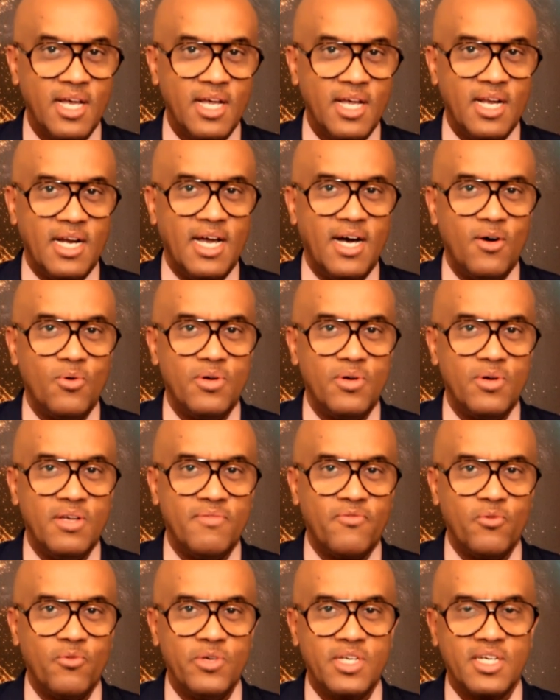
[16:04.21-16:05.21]
Now, if
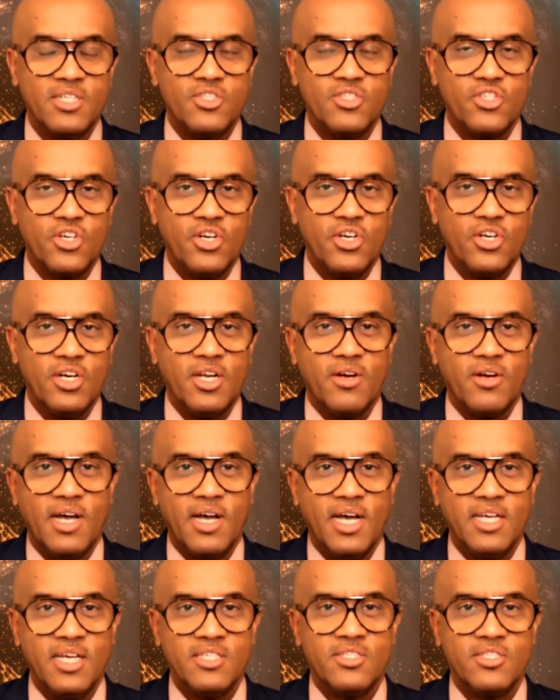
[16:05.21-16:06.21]
we can turn our
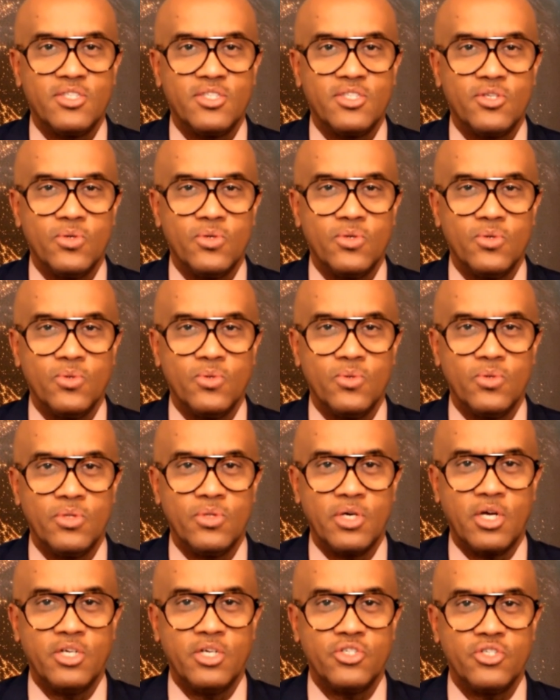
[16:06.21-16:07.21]
eyes to the countries'